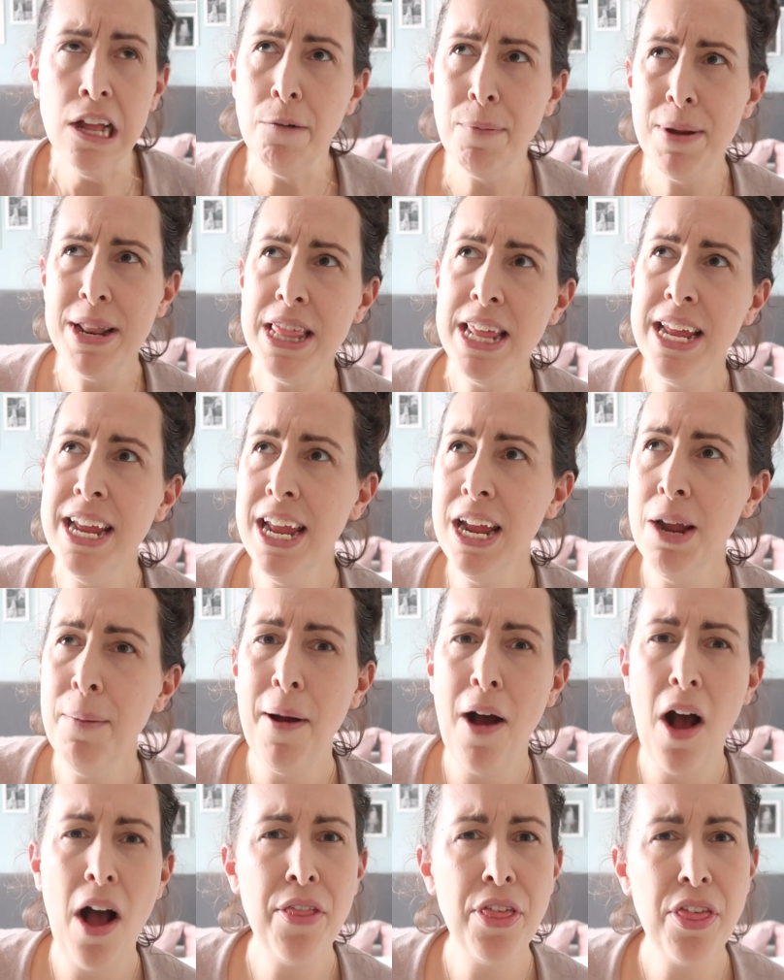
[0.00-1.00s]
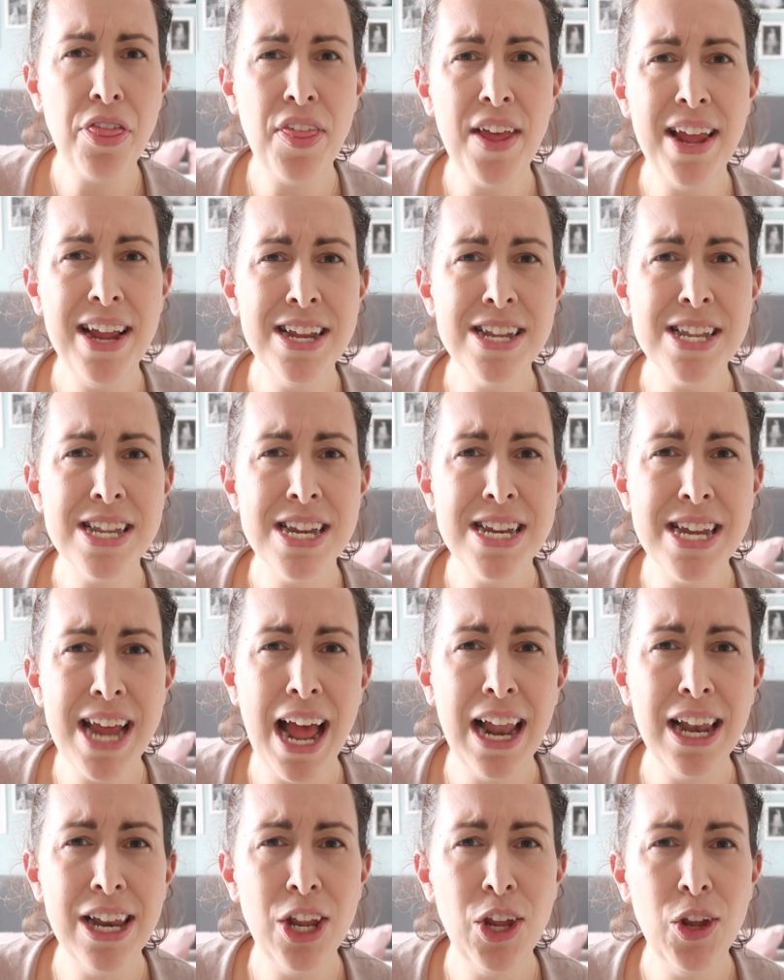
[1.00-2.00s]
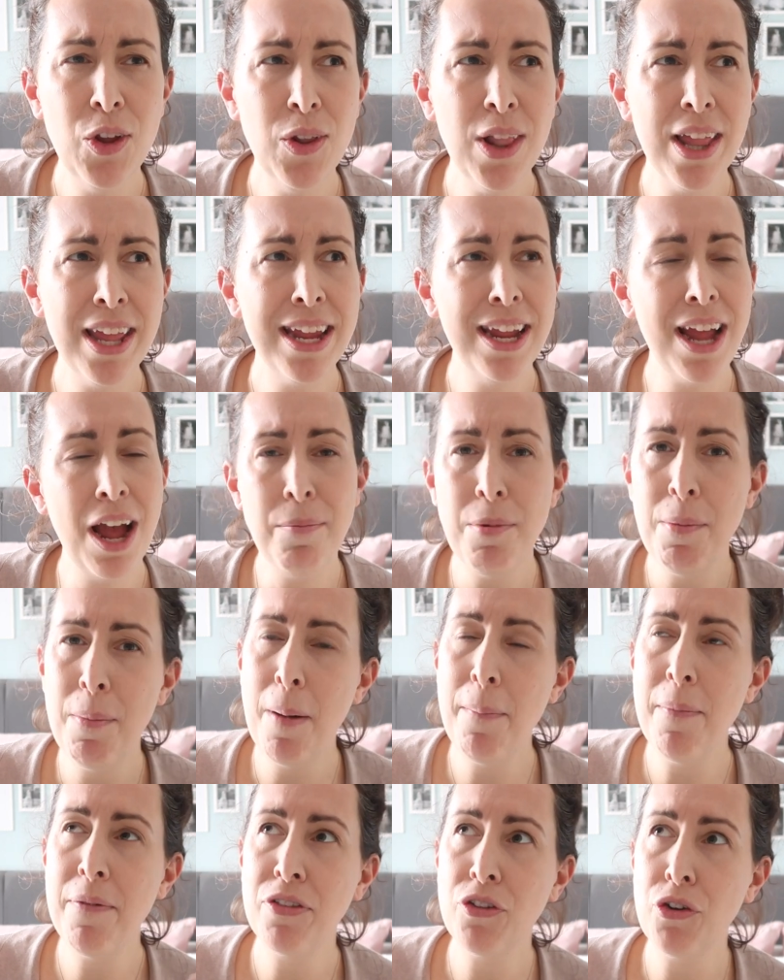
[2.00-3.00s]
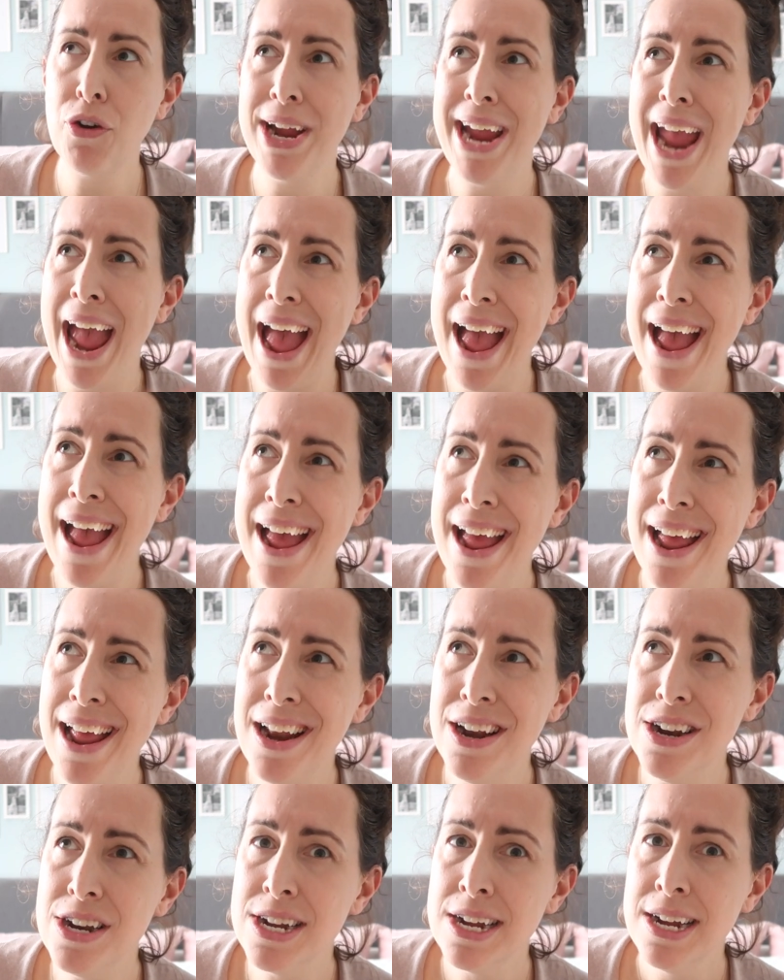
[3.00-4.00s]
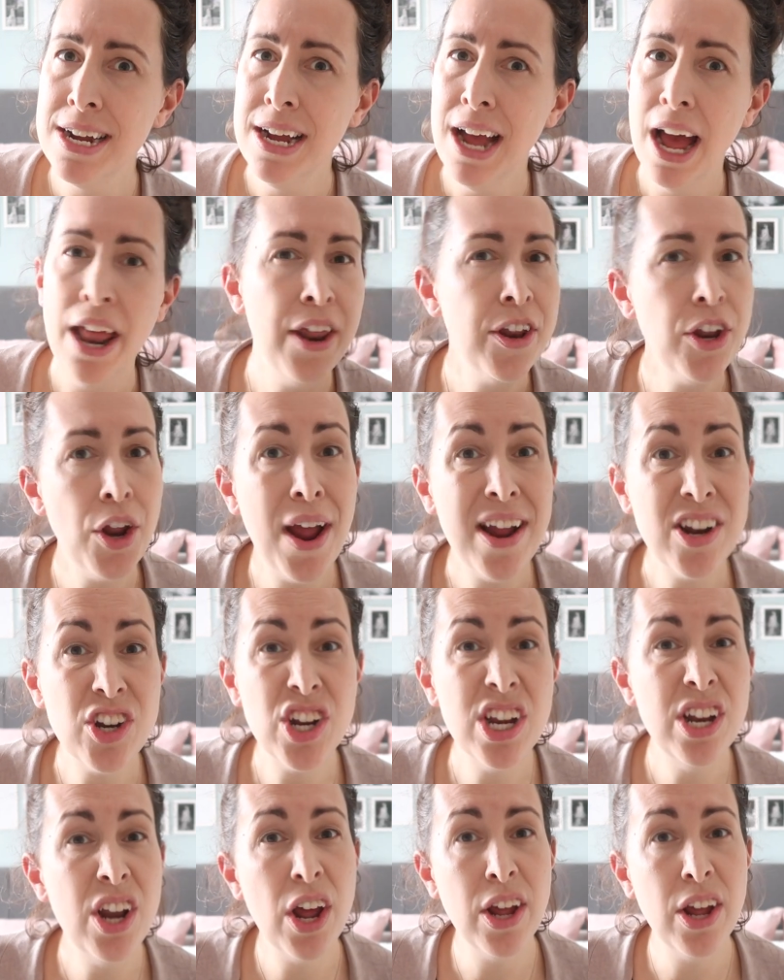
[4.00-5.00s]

I've been thinking about other things to tell you, like I'm a mum of three and I don't actually